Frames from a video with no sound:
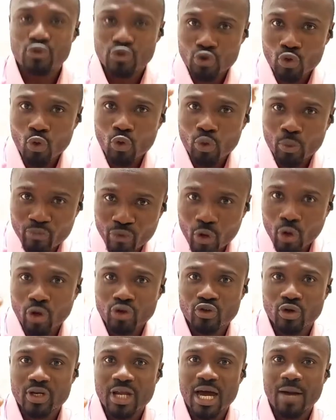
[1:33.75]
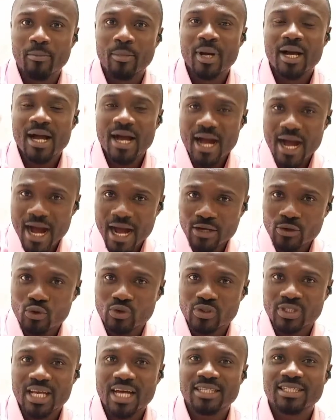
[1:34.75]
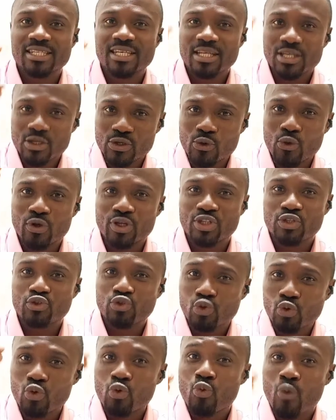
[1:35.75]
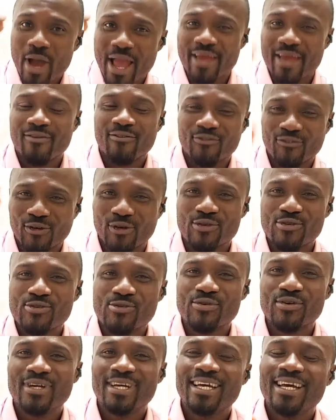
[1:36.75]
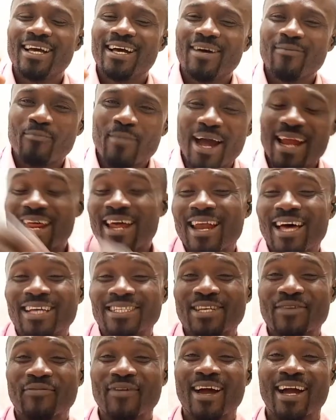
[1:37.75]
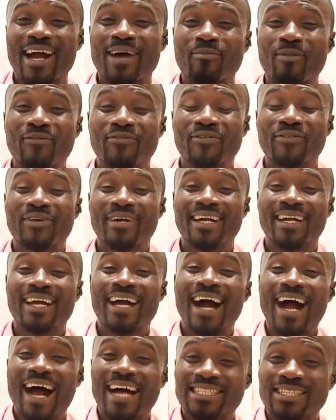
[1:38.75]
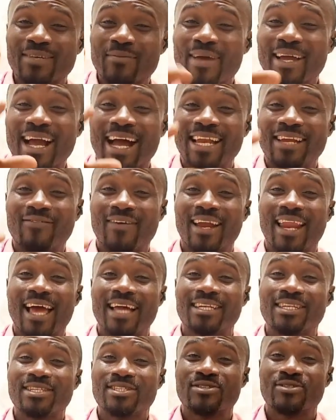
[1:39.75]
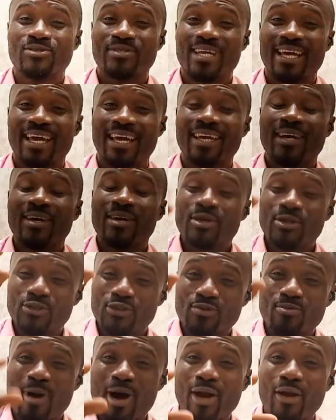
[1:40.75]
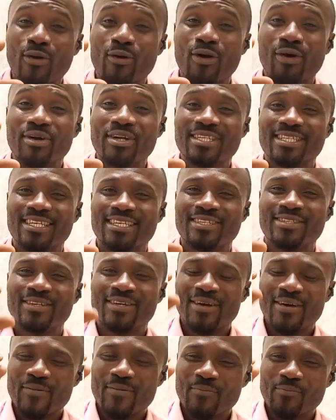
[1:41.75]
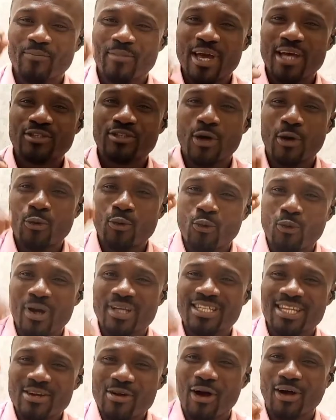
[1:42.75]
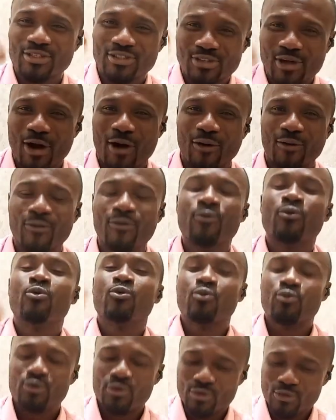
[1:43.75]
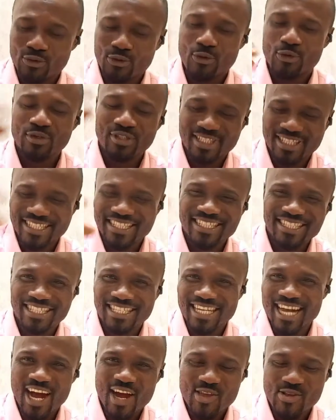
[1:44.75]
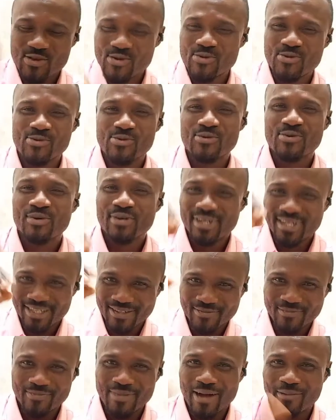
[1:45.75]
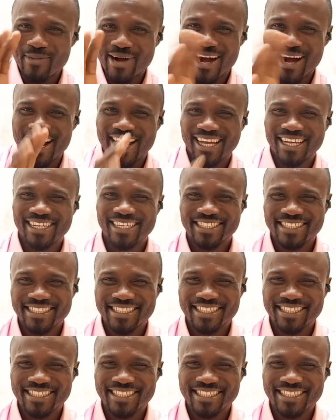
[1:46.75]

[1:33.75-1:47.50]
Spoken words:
So focus on that, and you see and say, do well for you. My name is Ifraga Kofure. I think we can live like this today. Tomorrow for reasons, based on Wetin God talk, we'll teach you. Bye-bye.